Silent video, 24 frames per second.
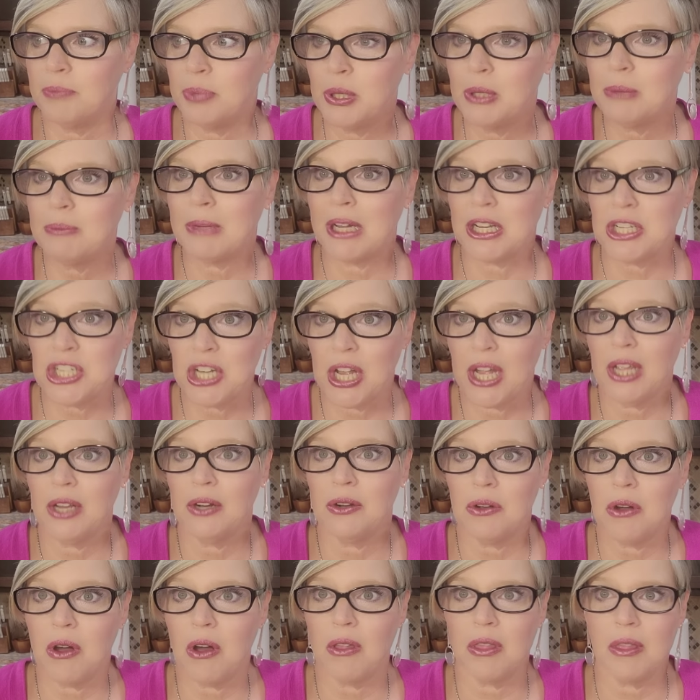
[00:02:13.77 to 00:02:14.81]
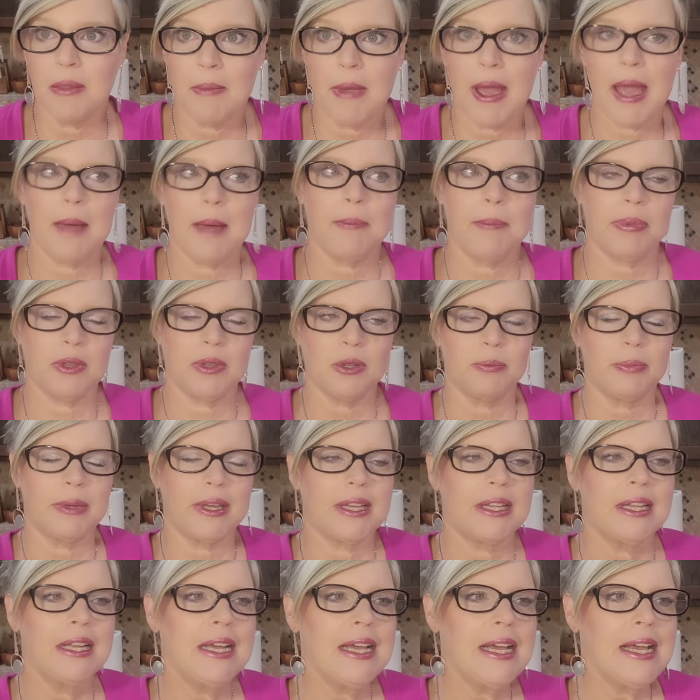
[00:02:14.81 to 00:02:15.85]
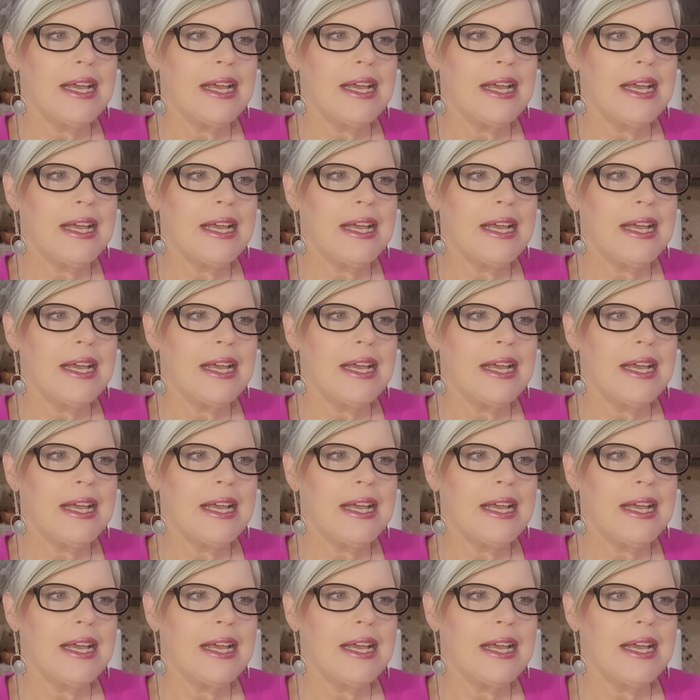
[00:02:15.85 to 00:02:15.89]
put my channel on the map a little bit.